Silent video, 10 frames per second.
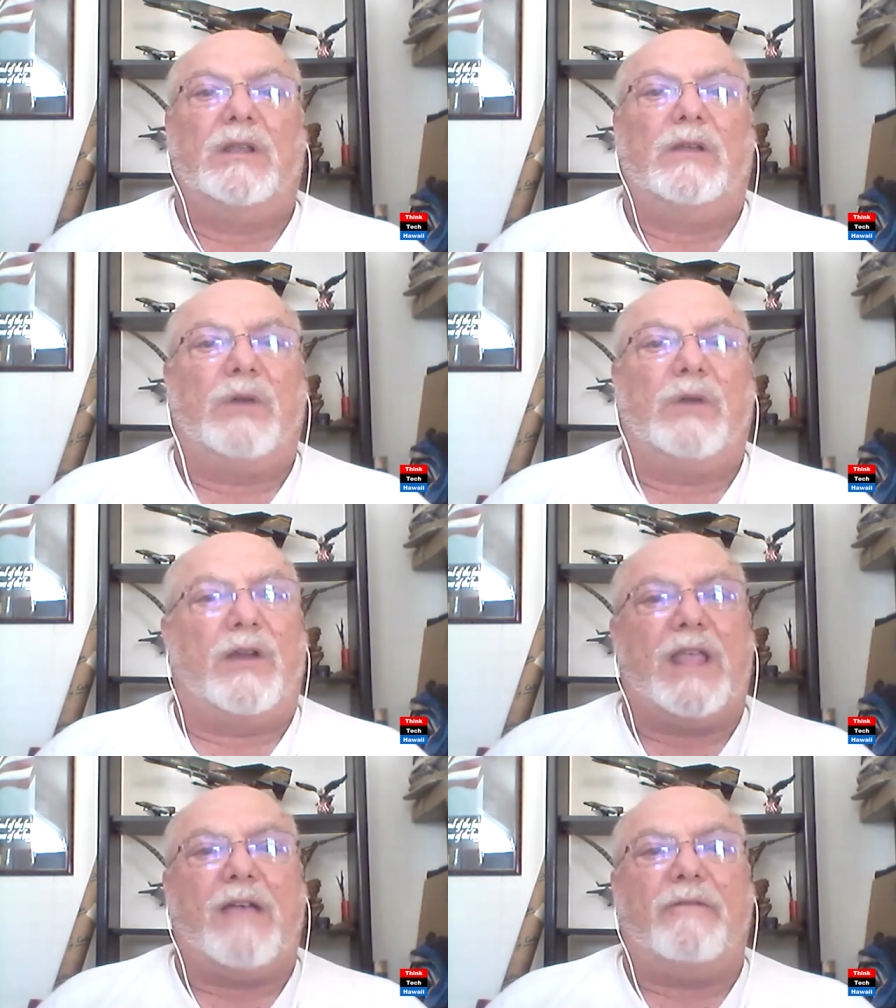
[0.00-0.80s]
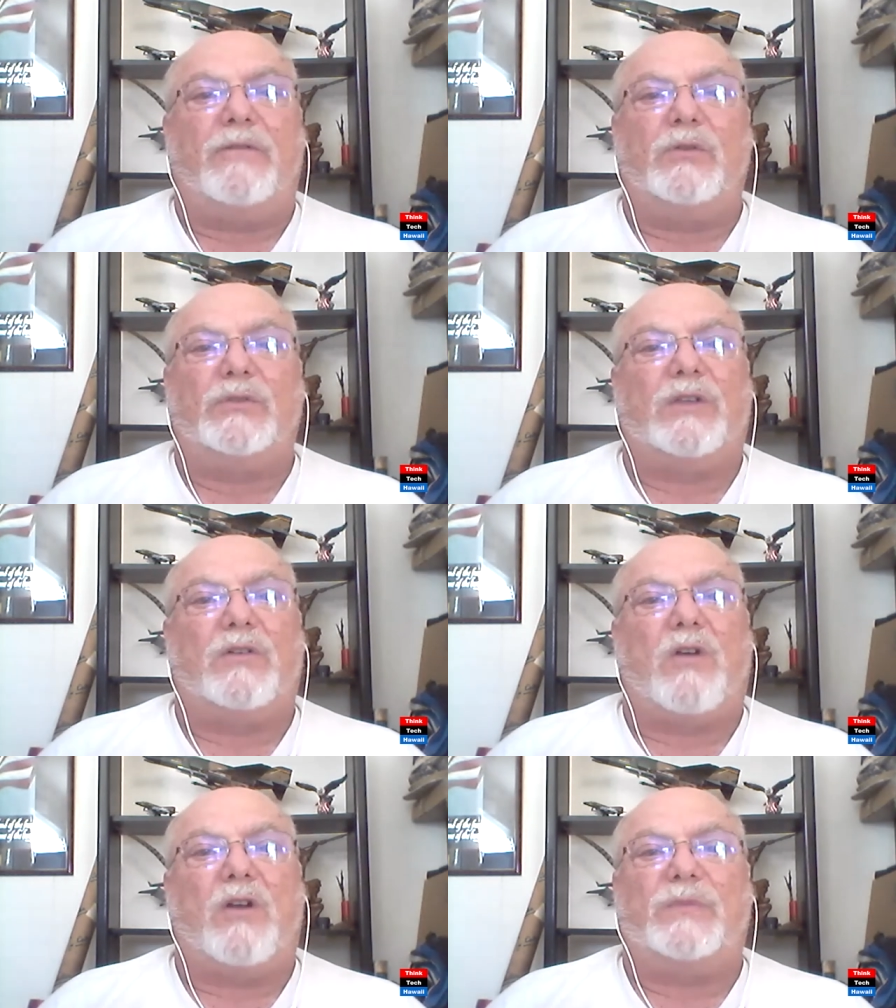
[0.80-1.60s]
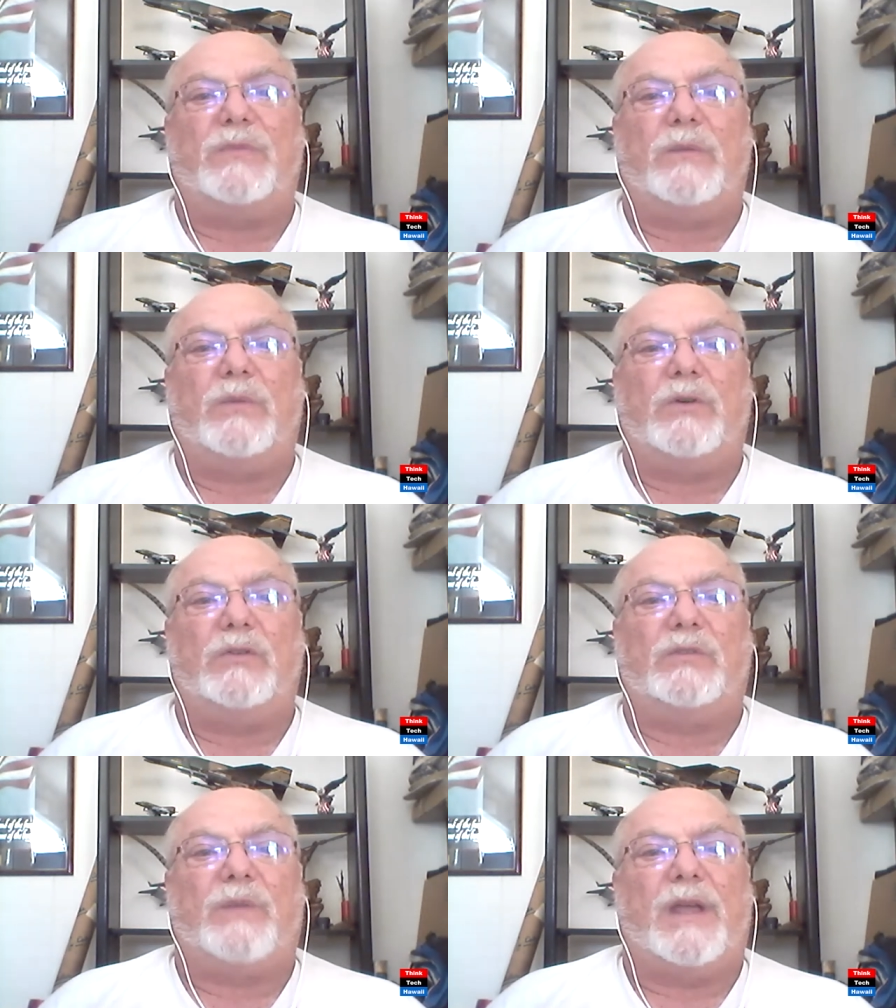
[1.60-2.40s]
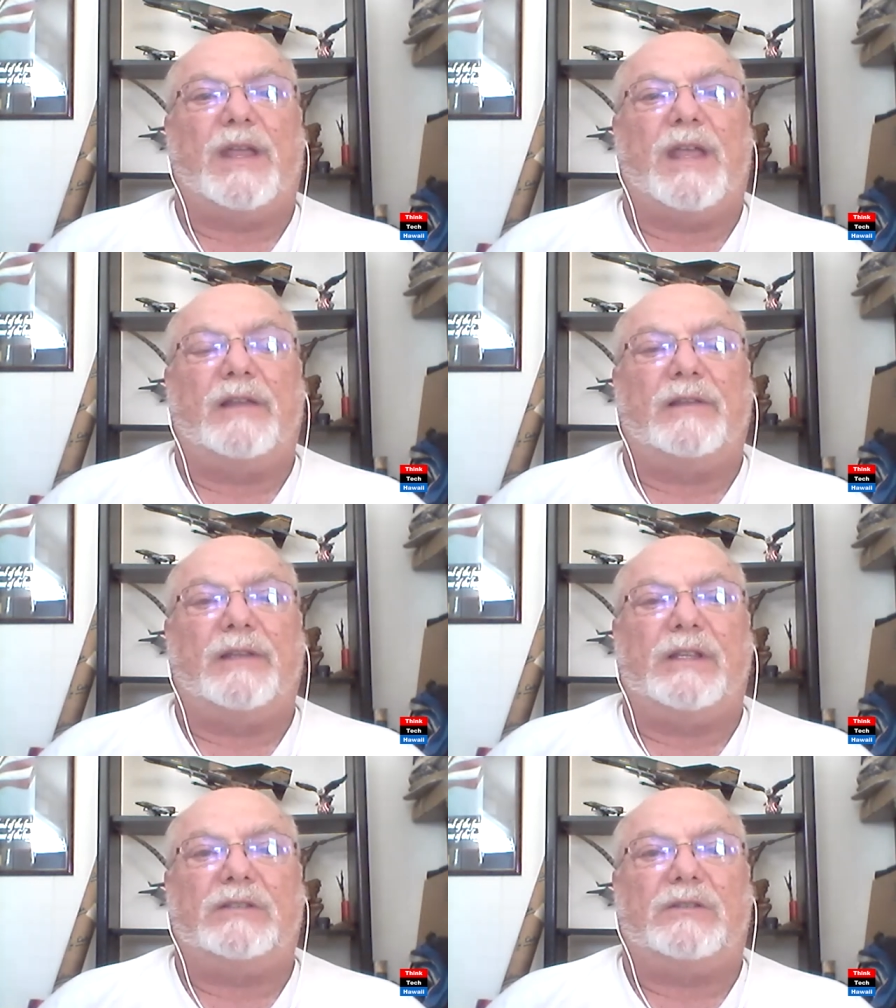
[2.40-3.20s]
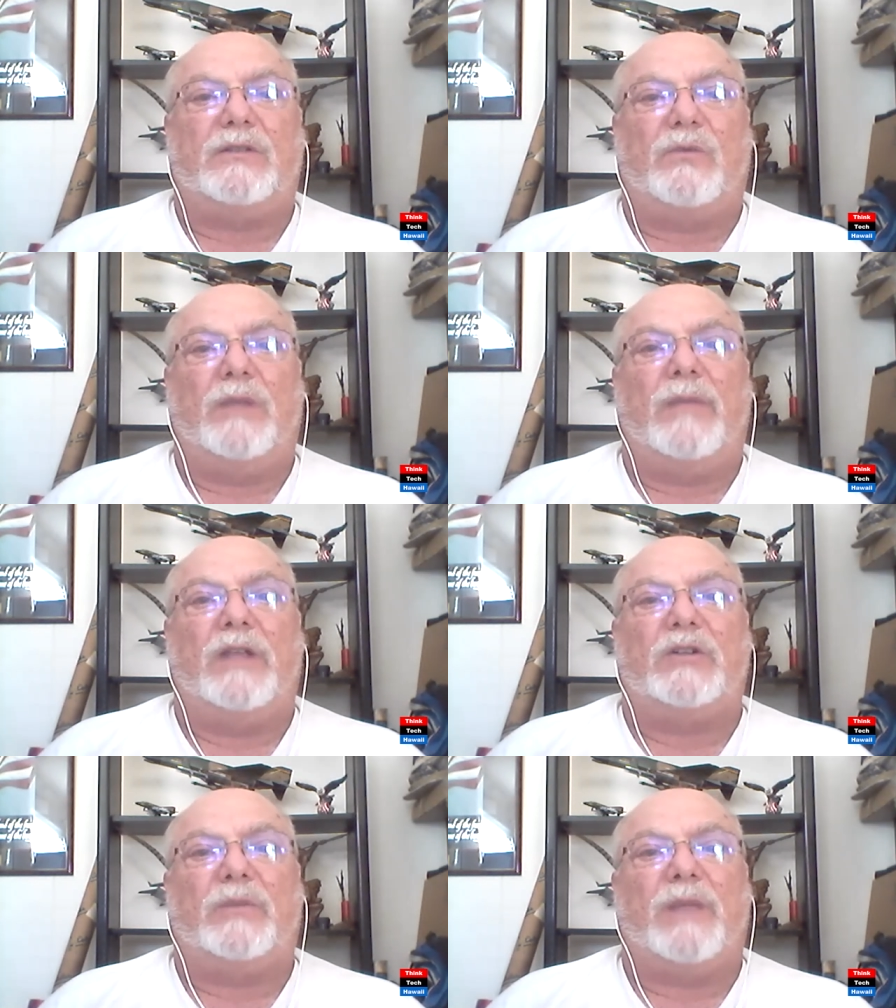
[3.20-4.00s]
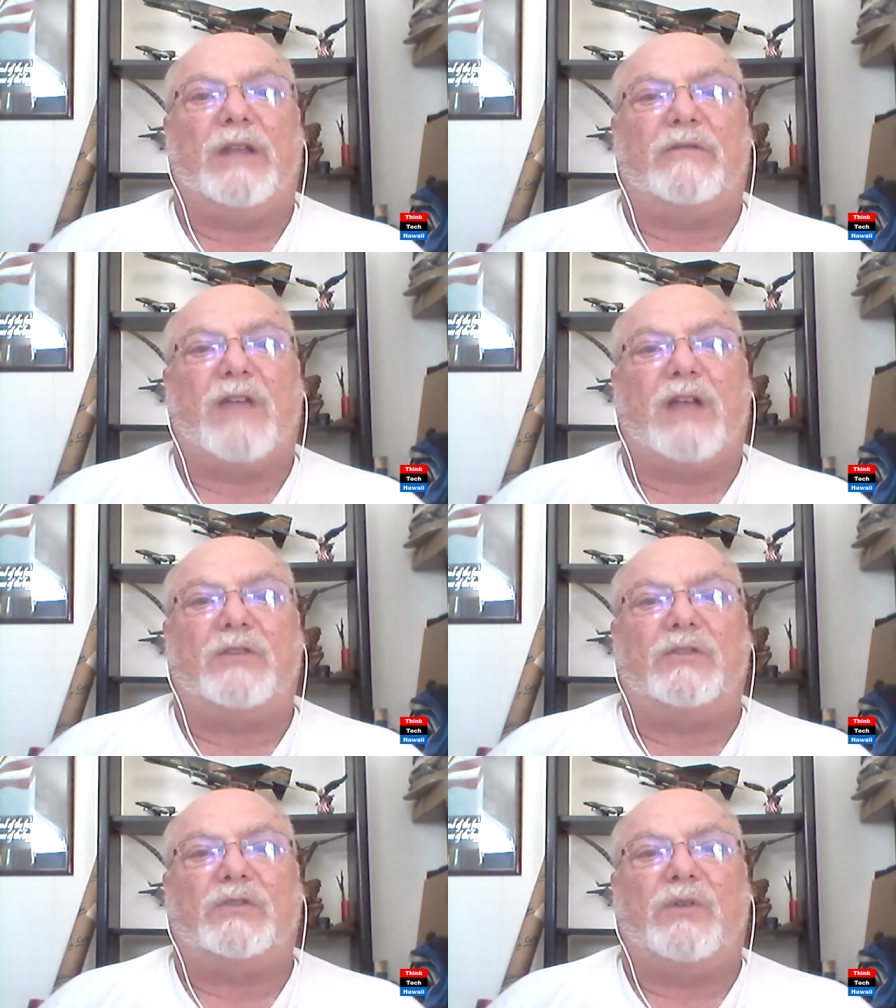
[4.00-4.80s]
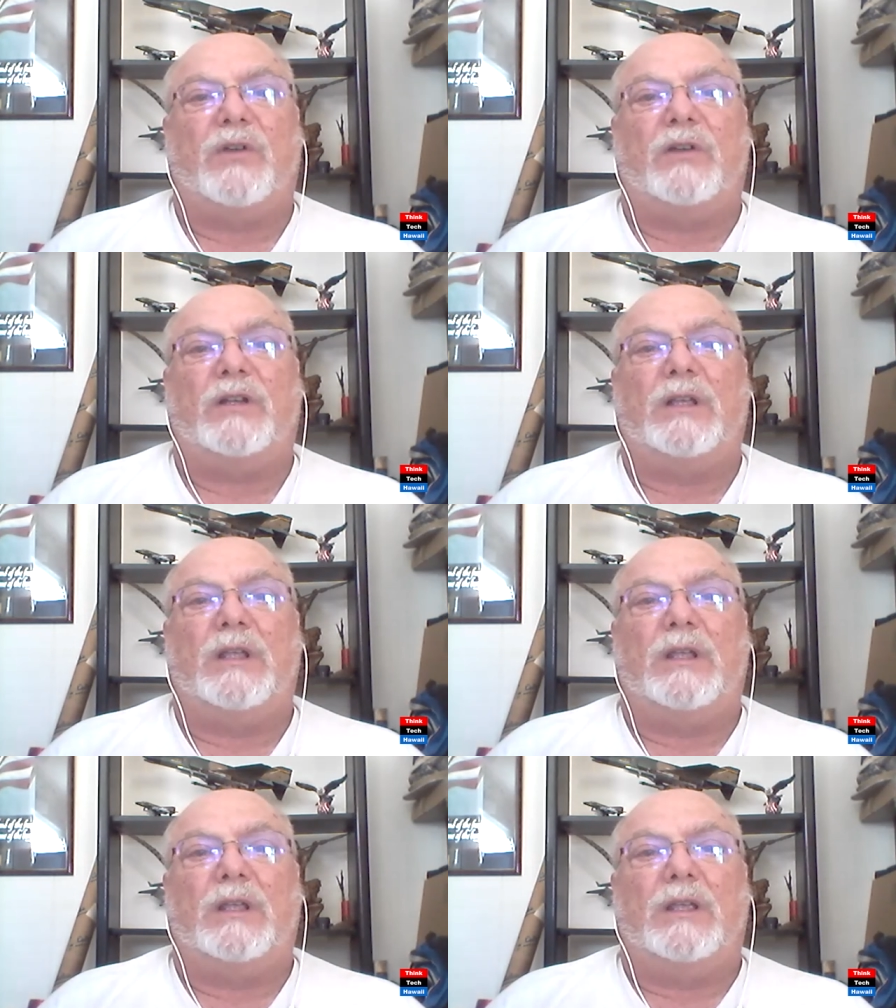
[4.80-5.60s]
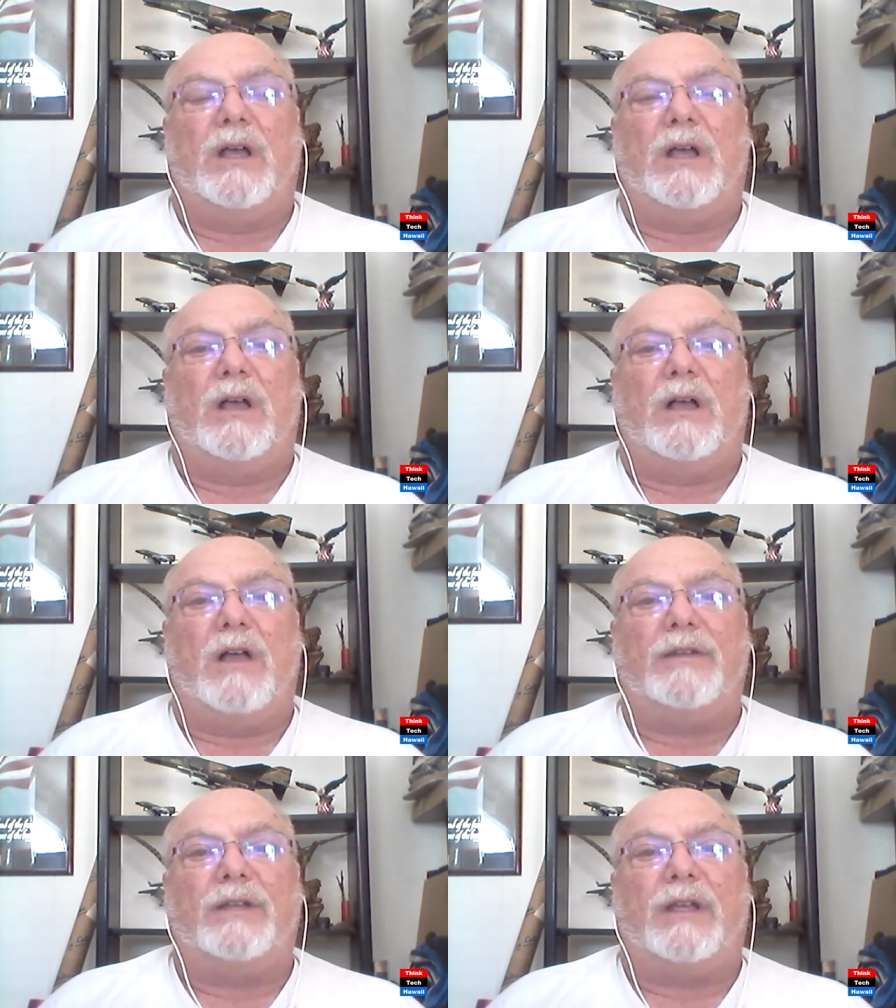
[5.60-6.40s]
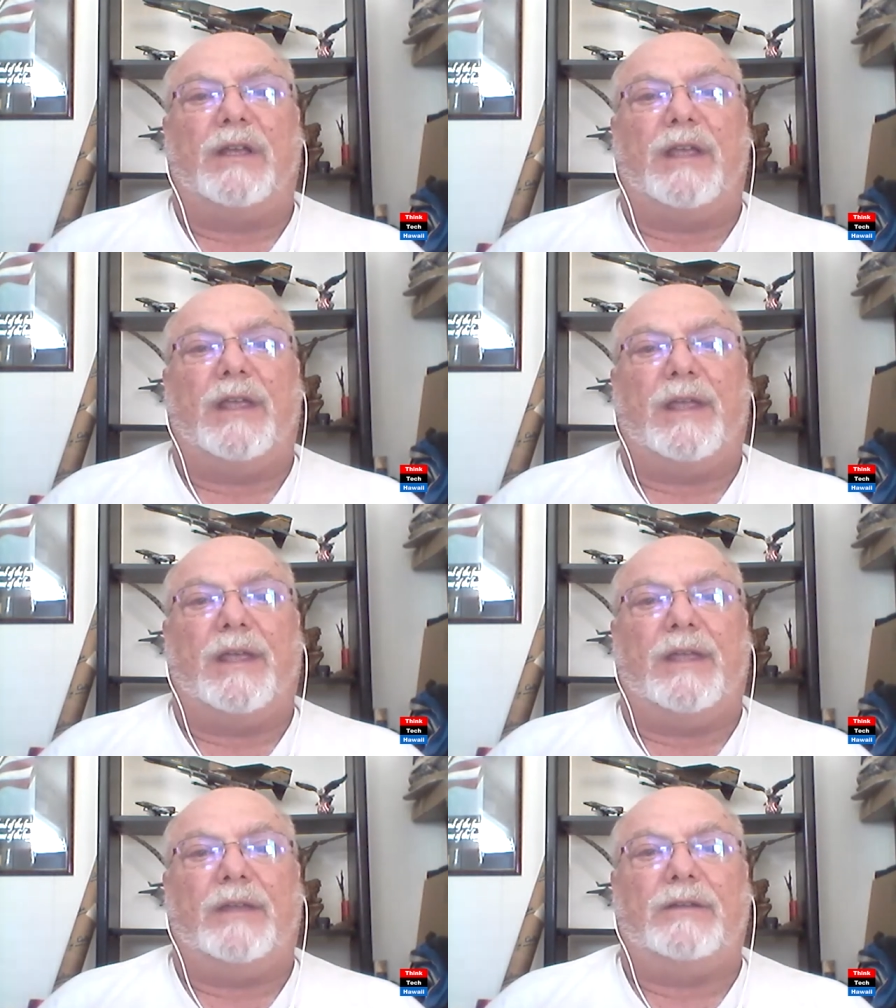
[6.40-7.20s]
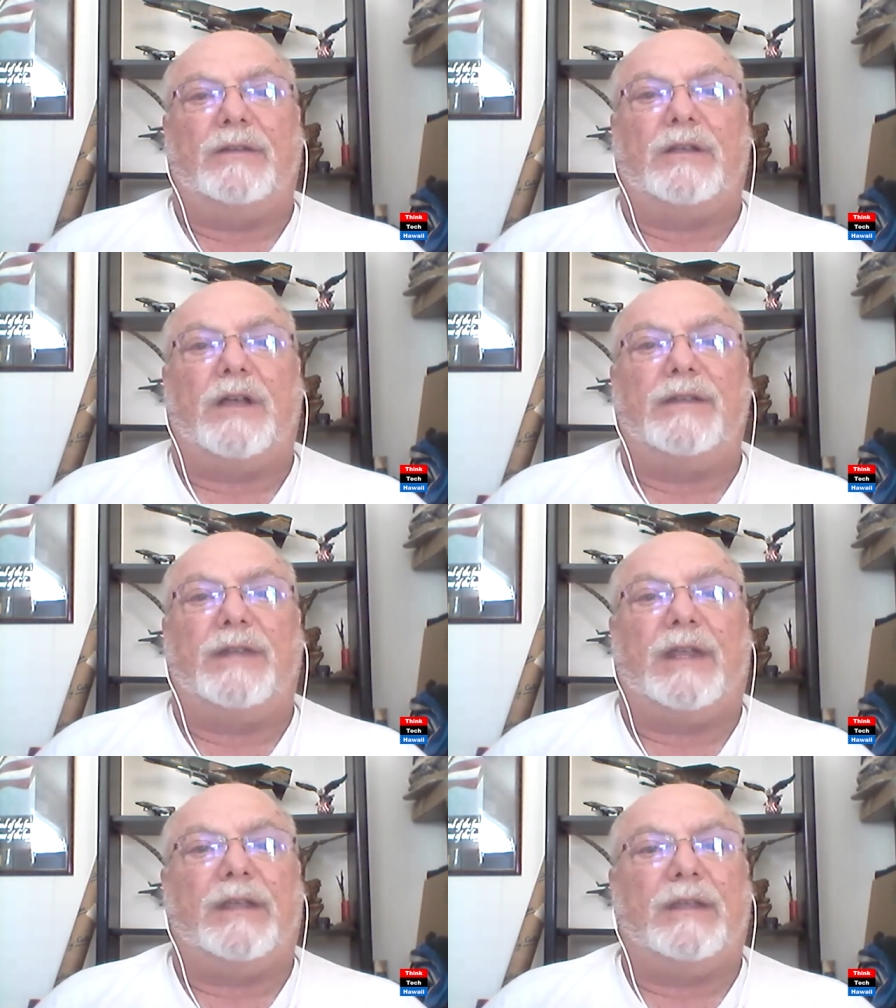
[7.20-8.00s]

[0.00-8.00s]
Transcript: We already have fuel cell cars being produced by at least three major manufacturers, Toyota, Honda, and Hyundai.